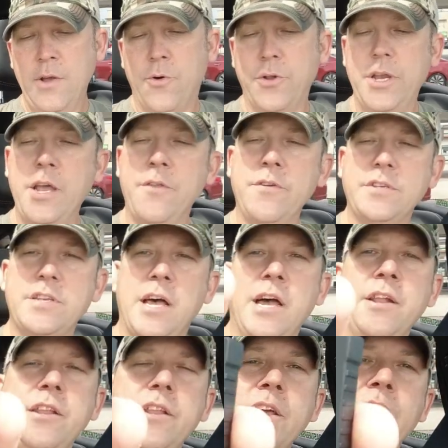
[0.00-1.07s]
On the other
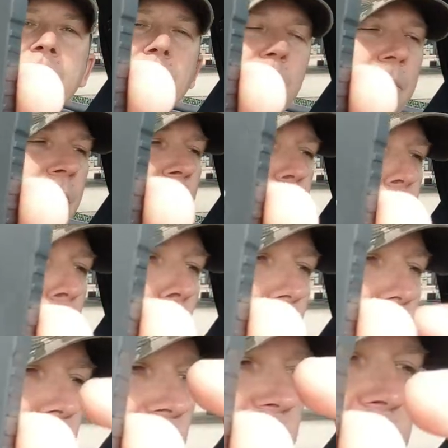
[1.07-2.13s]
side, in the under
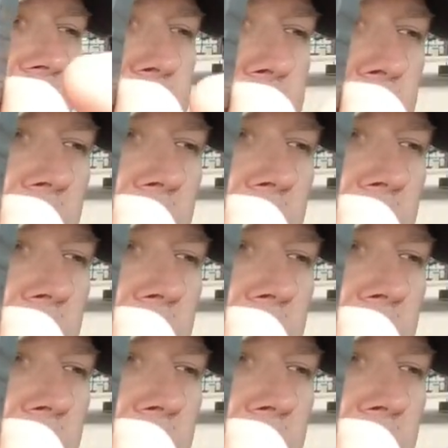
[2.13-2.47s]
portion of it,